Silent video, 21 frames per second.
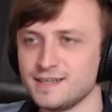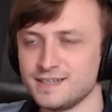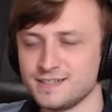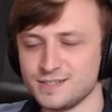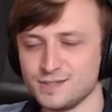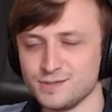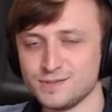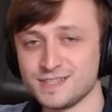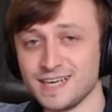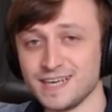
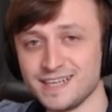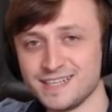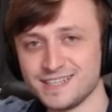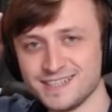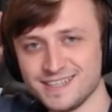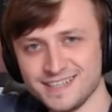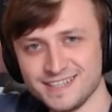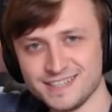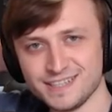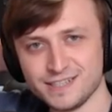So Scatter
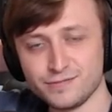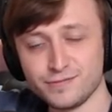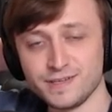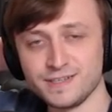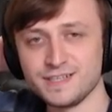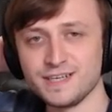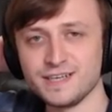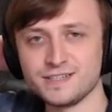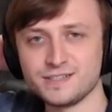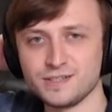is a
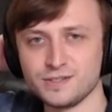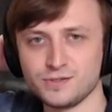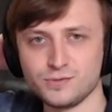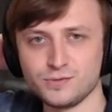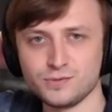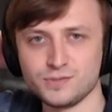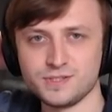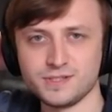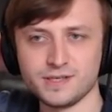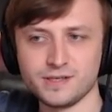fantastic
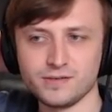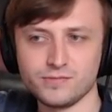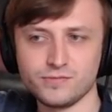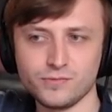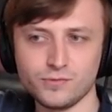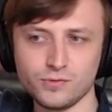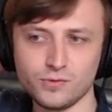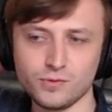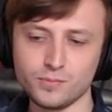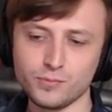toolset
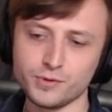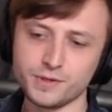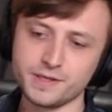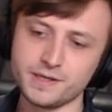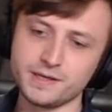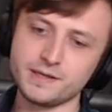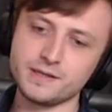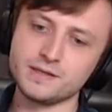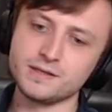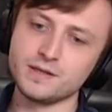for
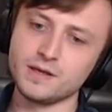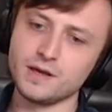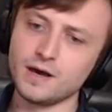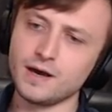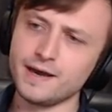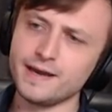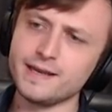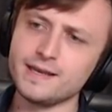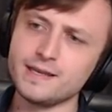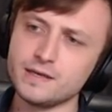bringing
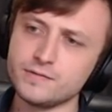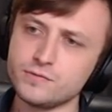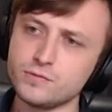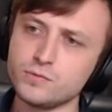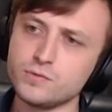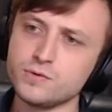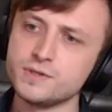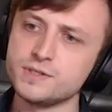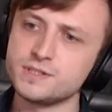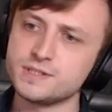
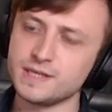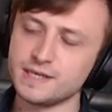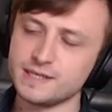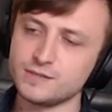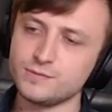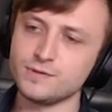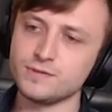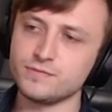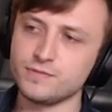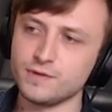high-level
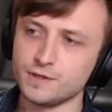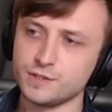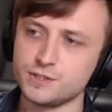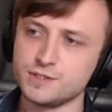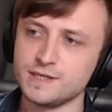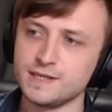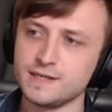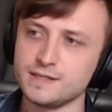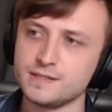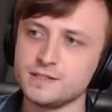scattering
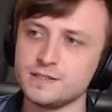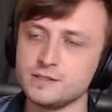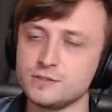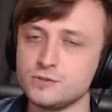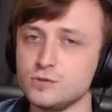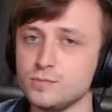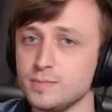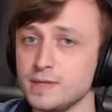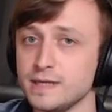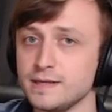functionality
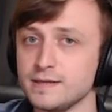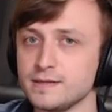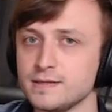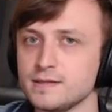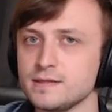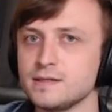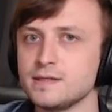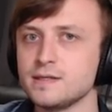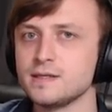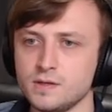to
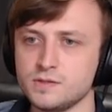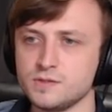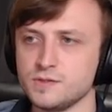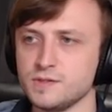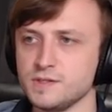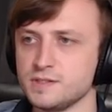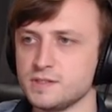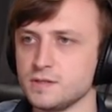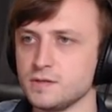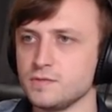Blender. So
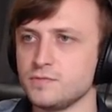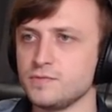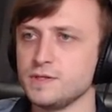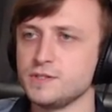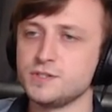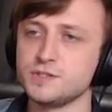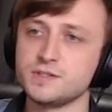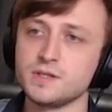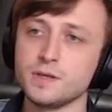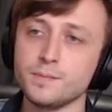these are
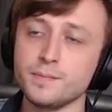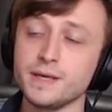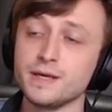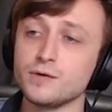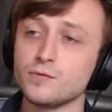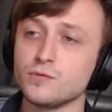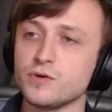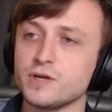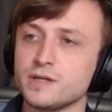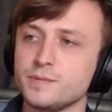features that may
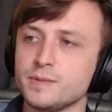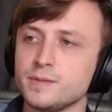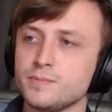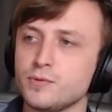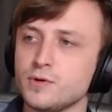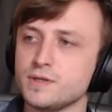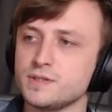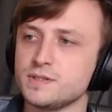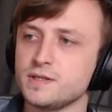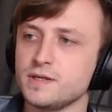already be
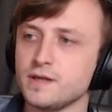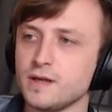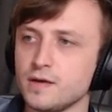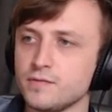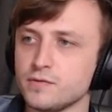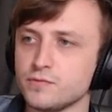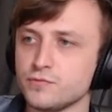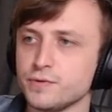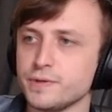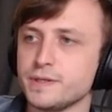present in
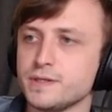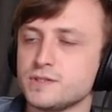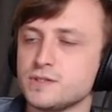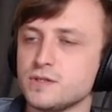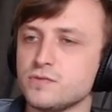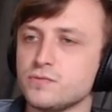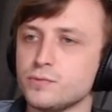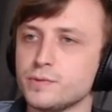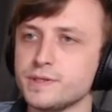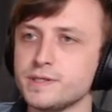other 3D
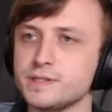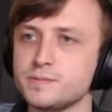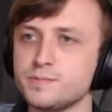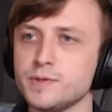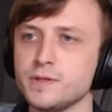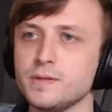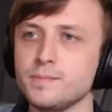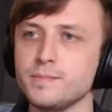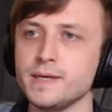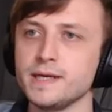softwares,
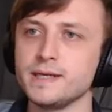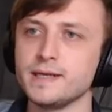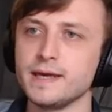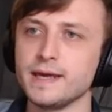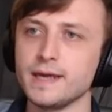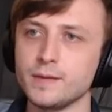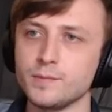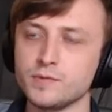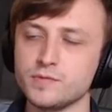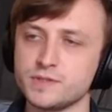but the main
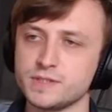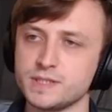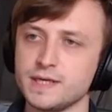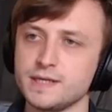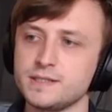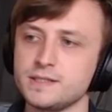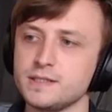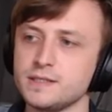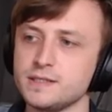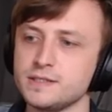aim of
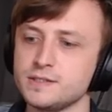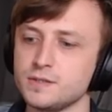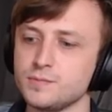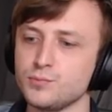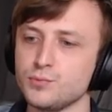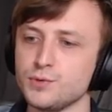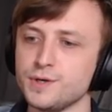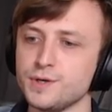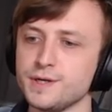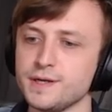Scatter is to
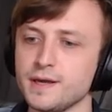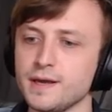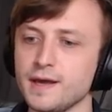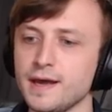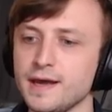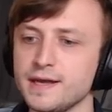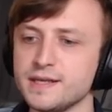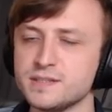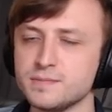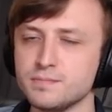bring
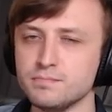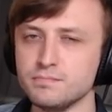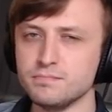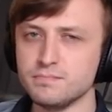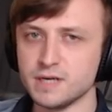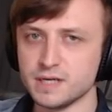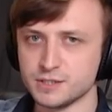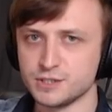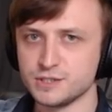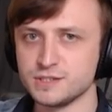as
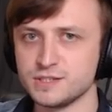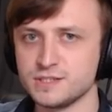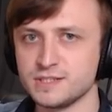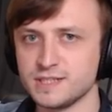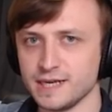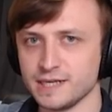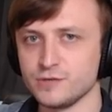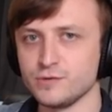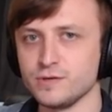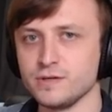much
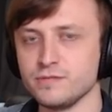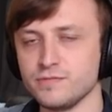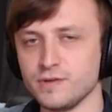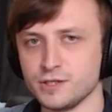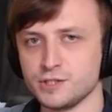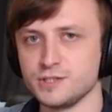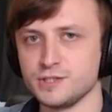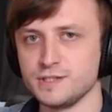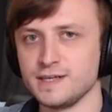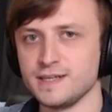scattering
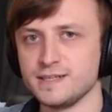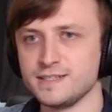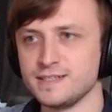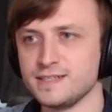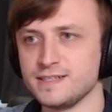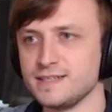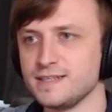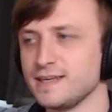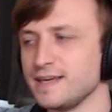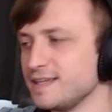
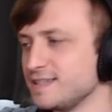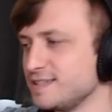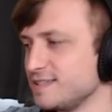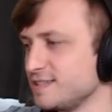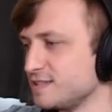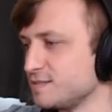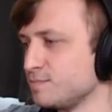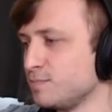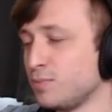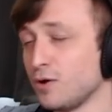functionality as
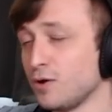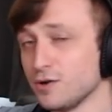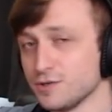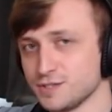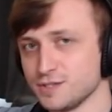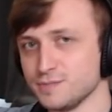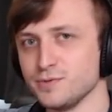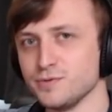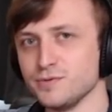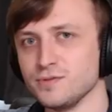is
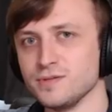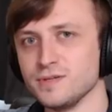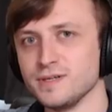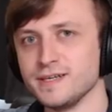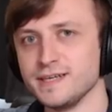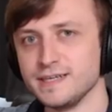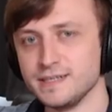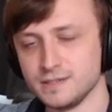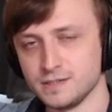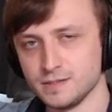possible
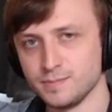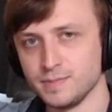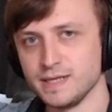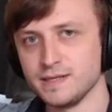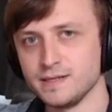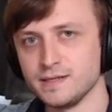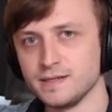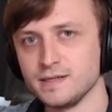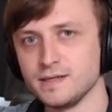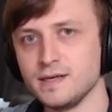into
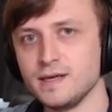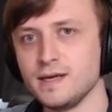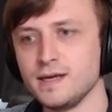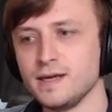Blender.